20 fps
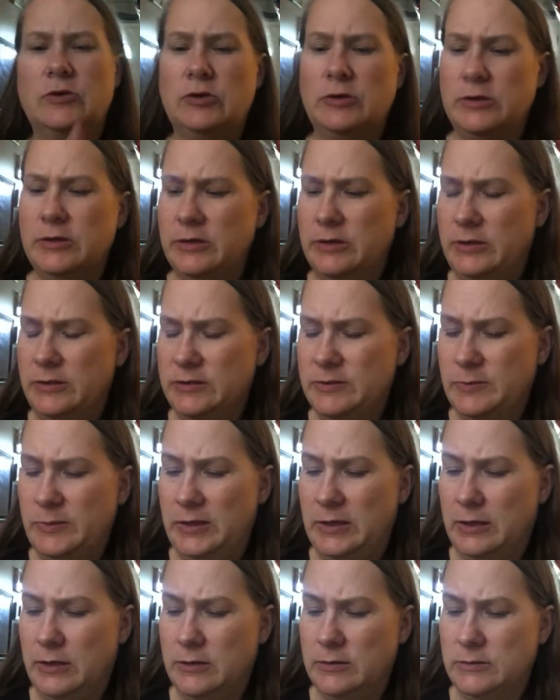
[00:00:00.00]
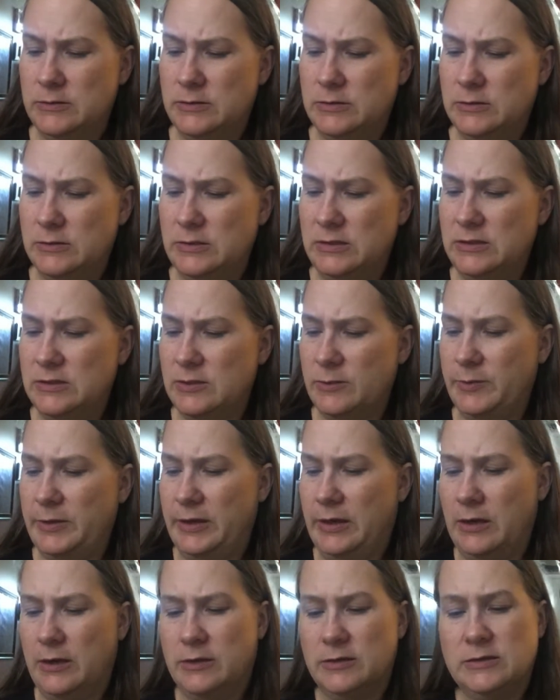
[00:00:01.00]
Or are these pecans? These are
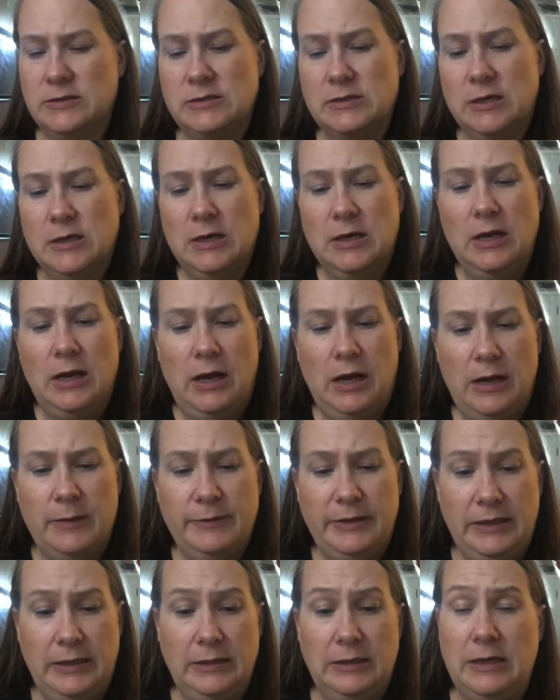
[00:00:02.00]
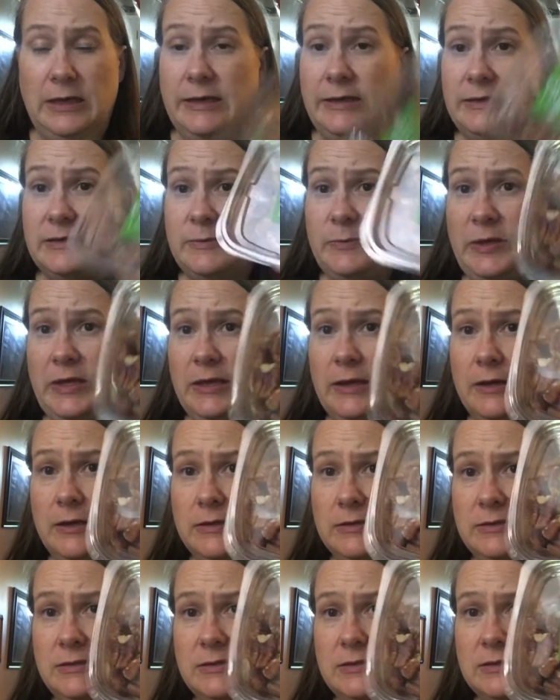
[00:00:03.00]
pecans. Um, he likes
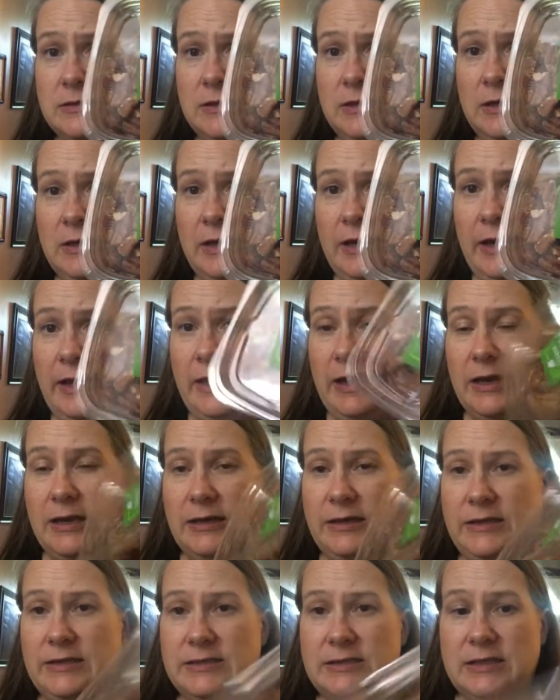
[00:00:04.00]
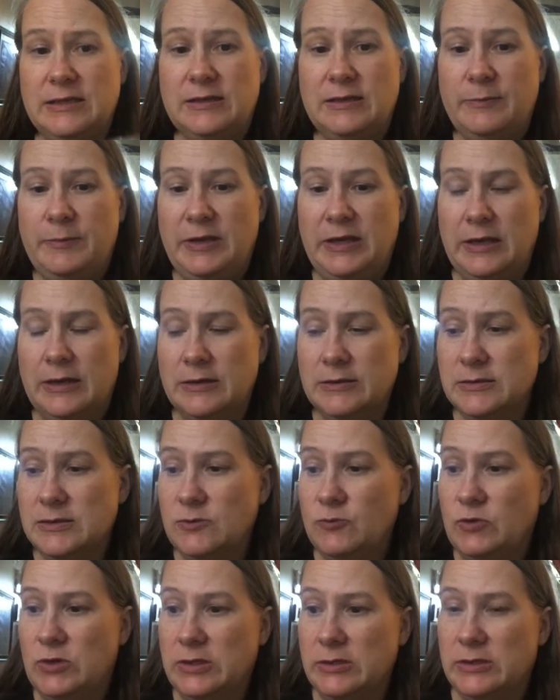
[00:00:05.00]
pecans and he said that pecans
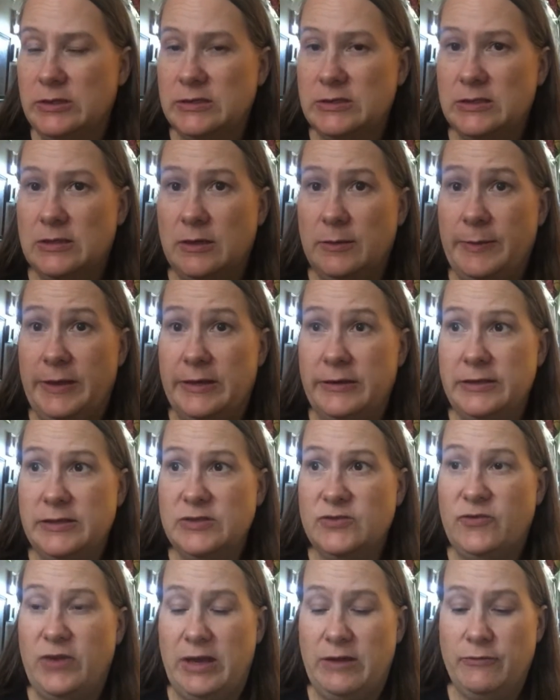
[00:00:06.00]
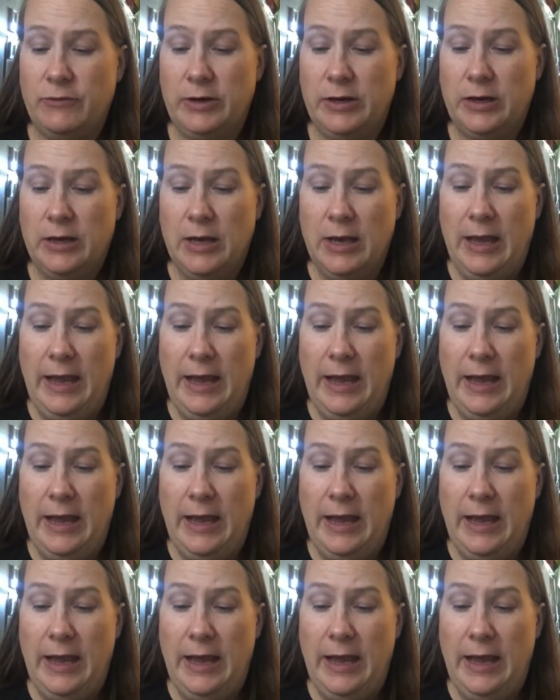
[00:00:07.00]
and walnuts are about his favorite.